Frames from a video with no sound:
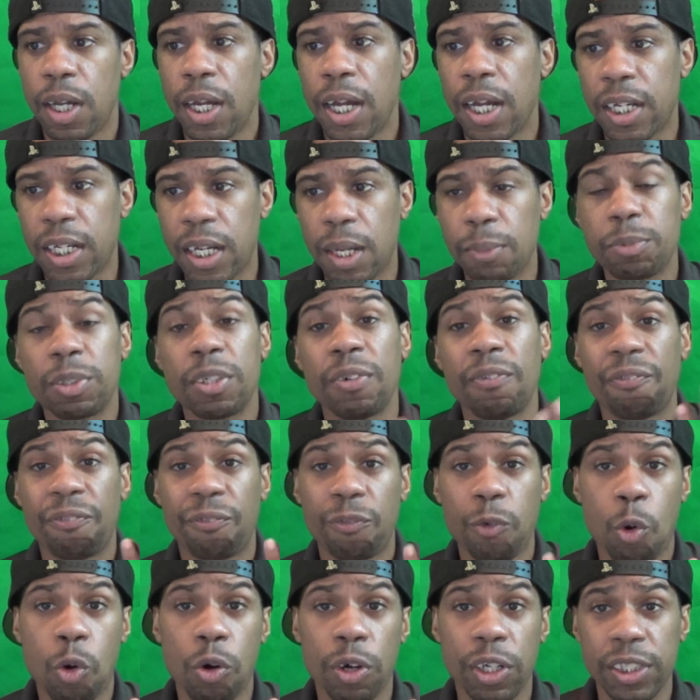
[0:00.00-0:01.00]
It comes in
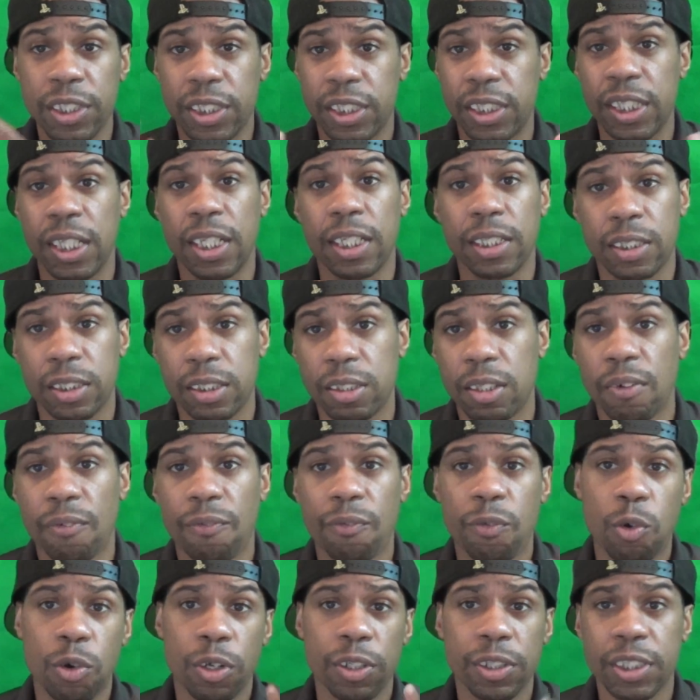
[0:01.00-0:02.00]
4 and 6,
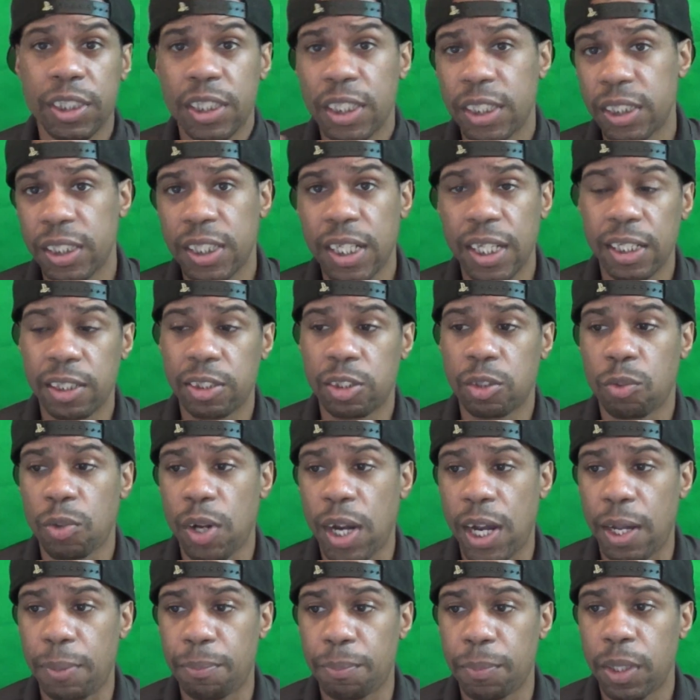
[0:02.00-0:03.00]
4 and 6 gigs of
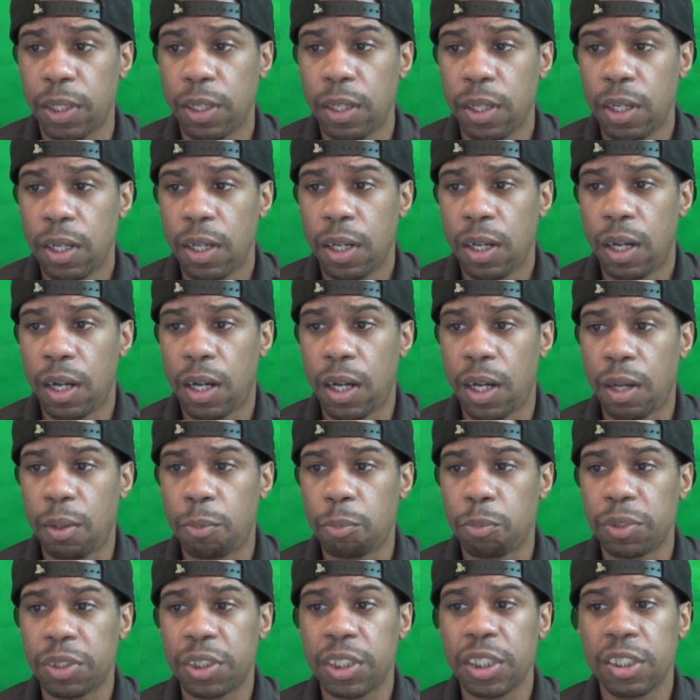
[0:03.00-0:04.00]
RAM,
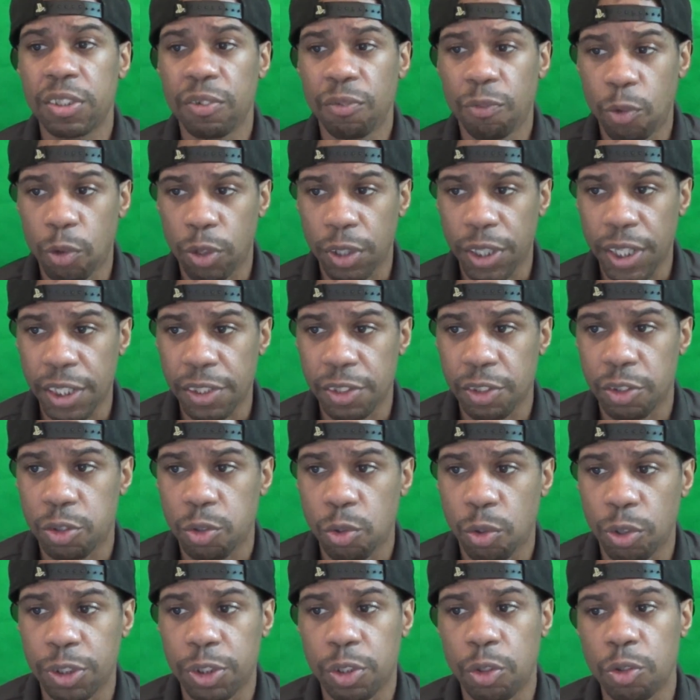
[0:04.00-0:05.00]
64 gigs of
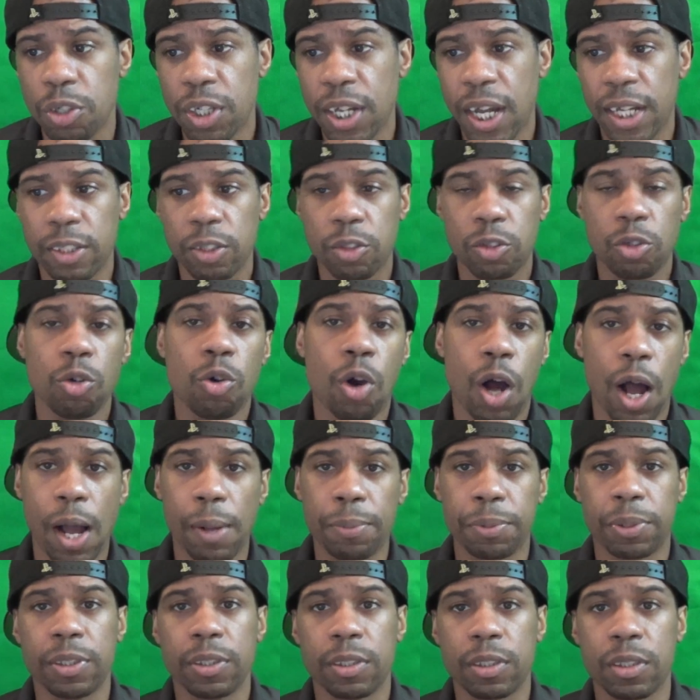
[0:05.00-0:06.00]
storage. So you got the two
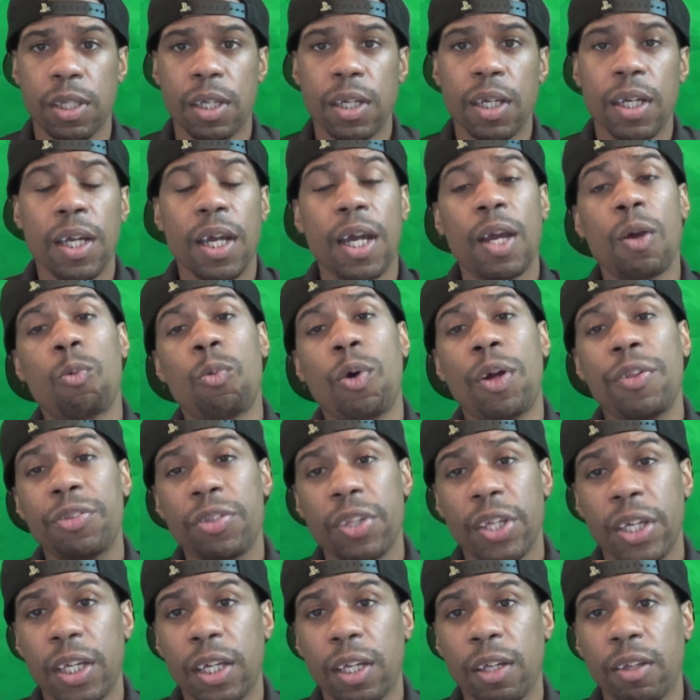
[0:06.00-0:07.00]
options. And one
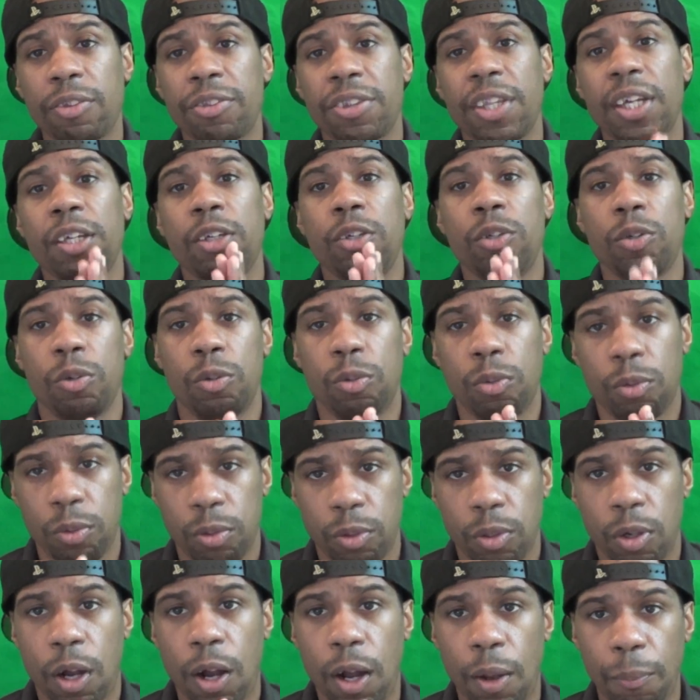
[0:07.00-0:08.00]
thing, thank you,
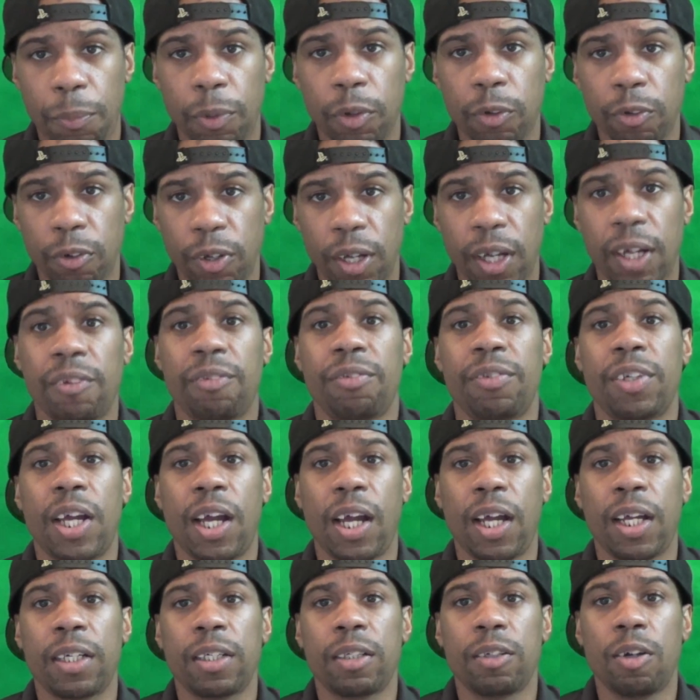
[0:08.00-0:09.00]
OppO
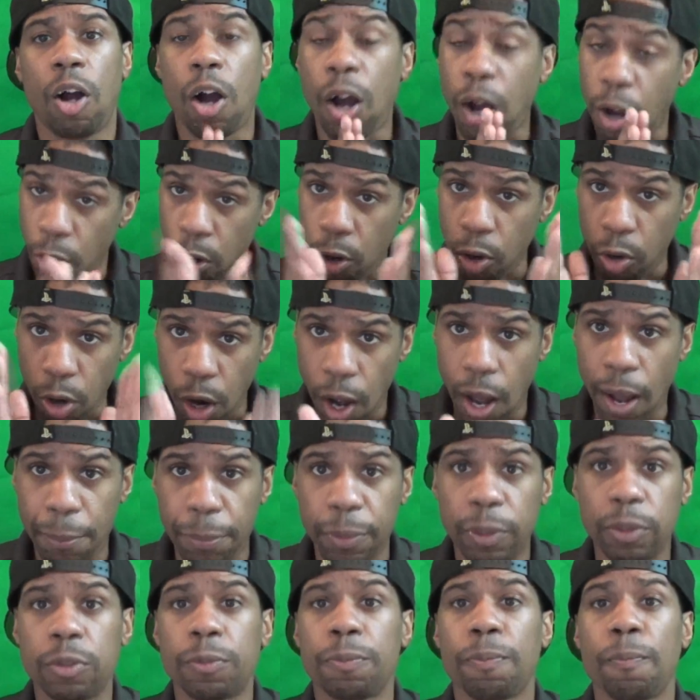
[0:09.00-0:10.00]
F9 or
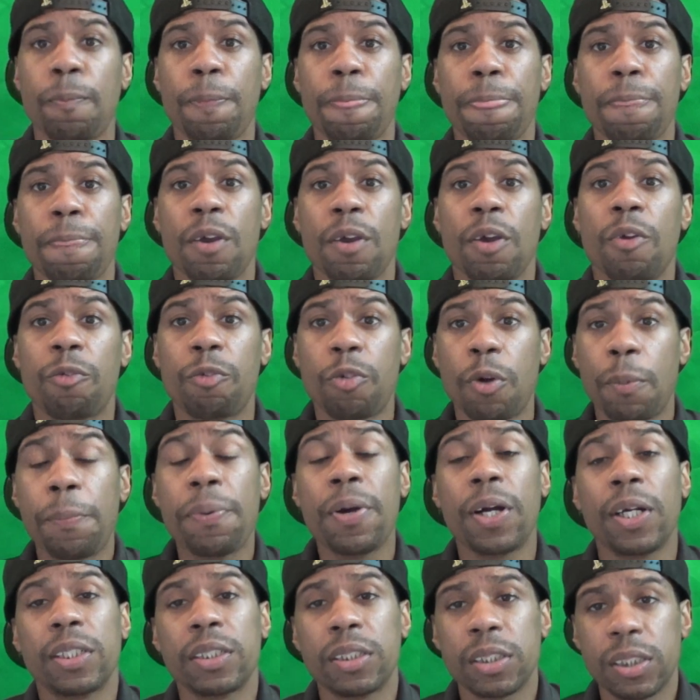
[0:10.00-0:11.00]
OppO, for
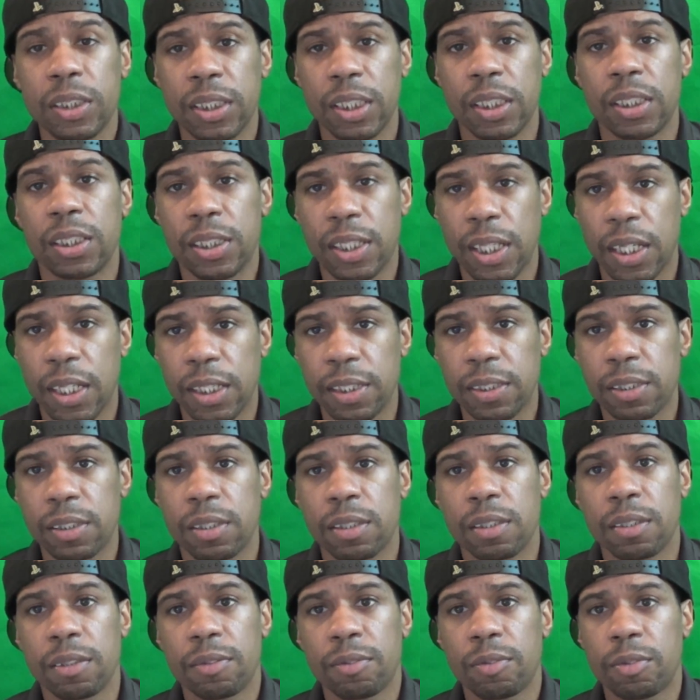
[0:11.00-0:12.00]
putting
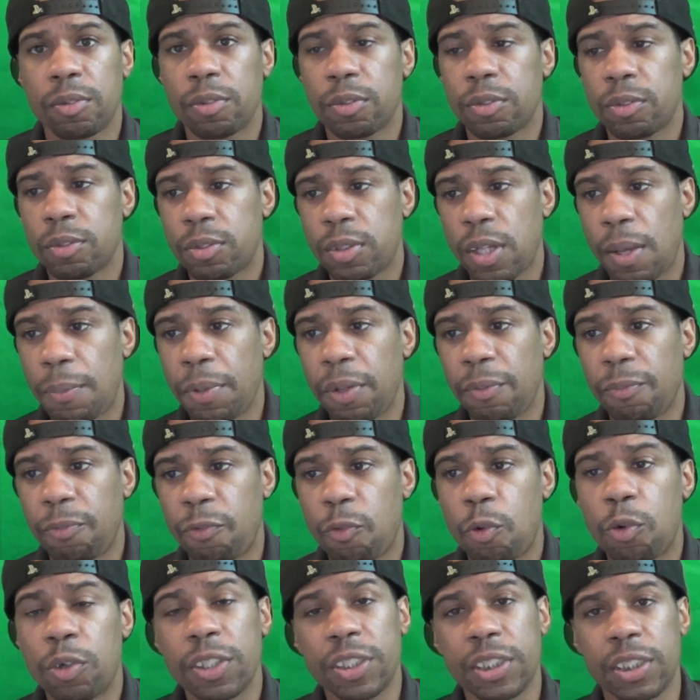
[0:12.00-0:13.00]

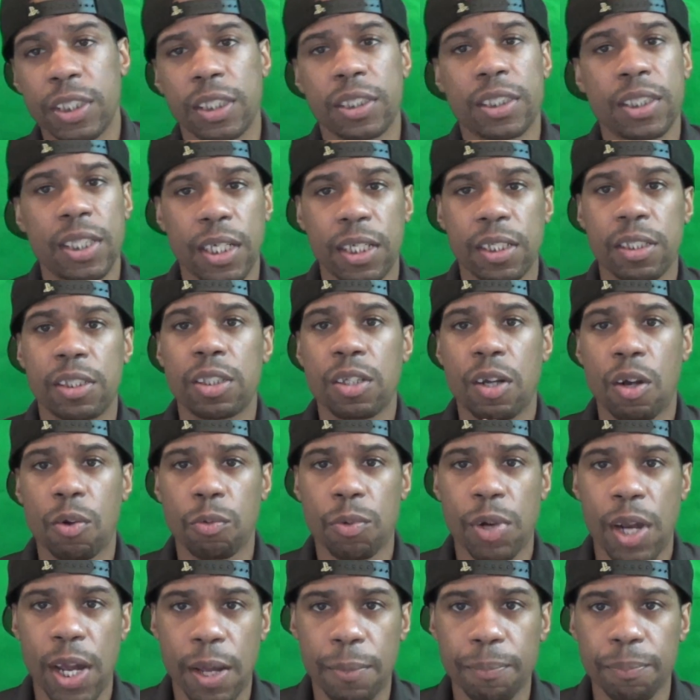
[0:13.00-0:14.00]
4 to 6 gigs of
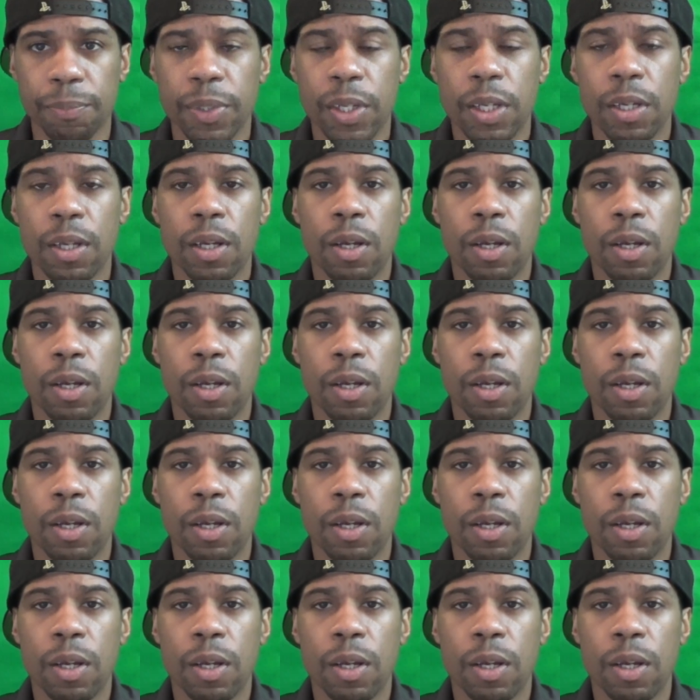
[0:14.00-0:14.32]
RAM.